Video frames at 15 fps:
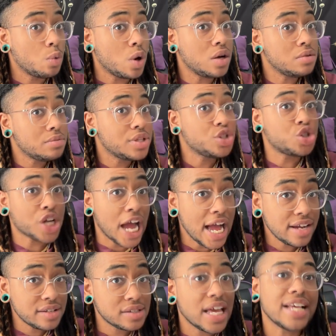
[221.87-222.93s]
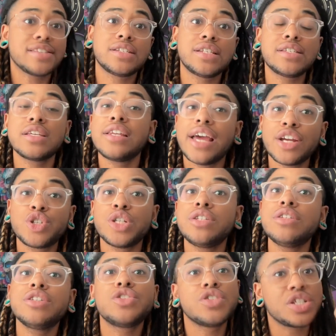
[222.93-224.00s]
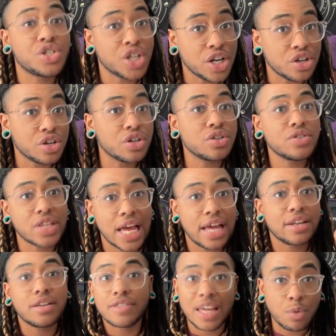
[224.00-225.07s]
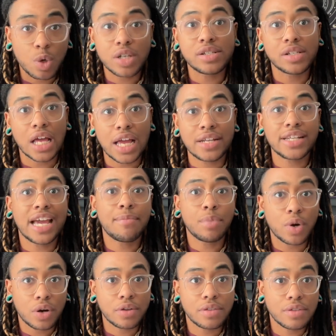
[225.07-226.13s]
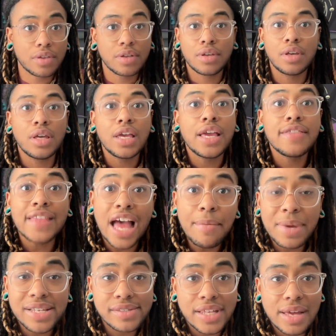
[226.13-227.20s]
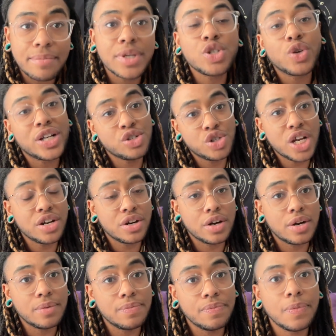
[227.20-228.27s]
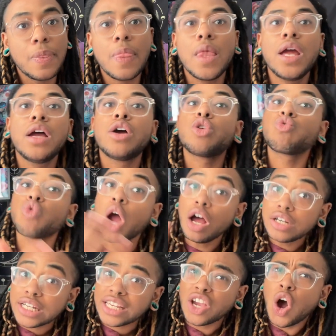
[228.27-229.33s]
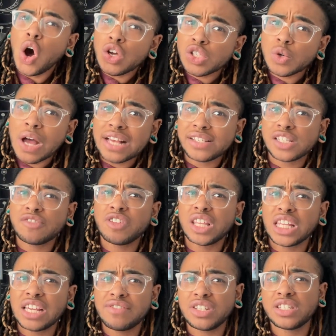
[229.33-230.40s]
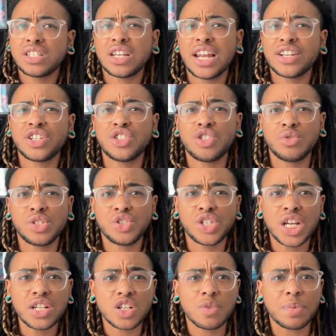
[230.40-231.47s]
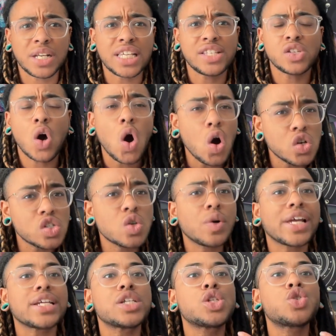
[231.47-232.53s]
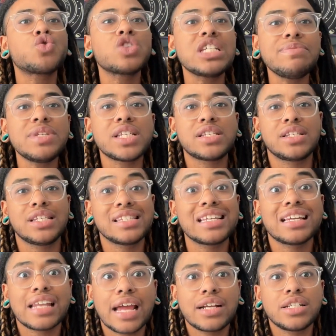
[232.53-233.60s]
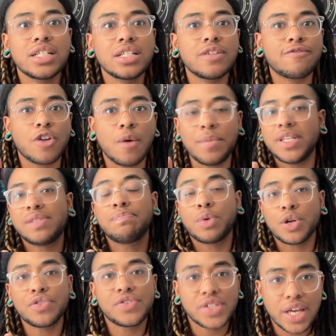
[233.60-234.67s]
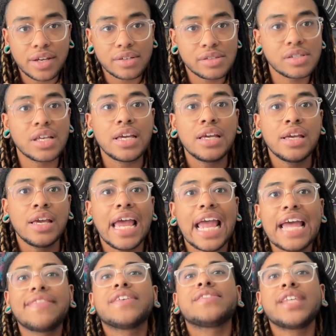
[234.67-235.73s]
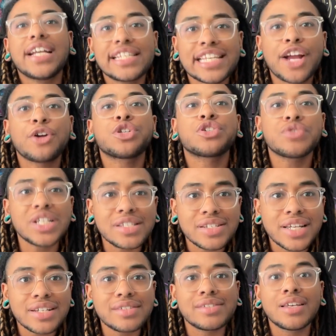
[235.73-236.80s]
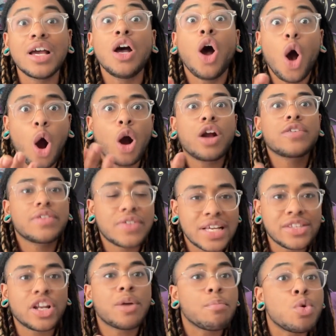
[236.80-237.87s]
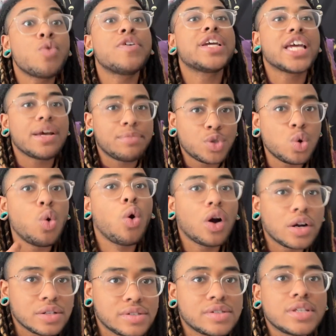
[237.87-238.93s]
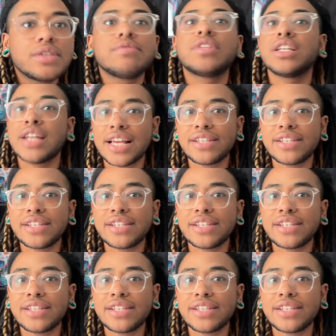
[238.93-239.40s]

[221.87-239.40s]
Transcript: Well, Jax has a disconnection to the gender that they were assigned at birth. That makes them transgender. Rodney also has this feeling of disconnection to his gender, but he's also extremely disconnected from his birth sex. And the sex characteristics are the things that are moving him towards the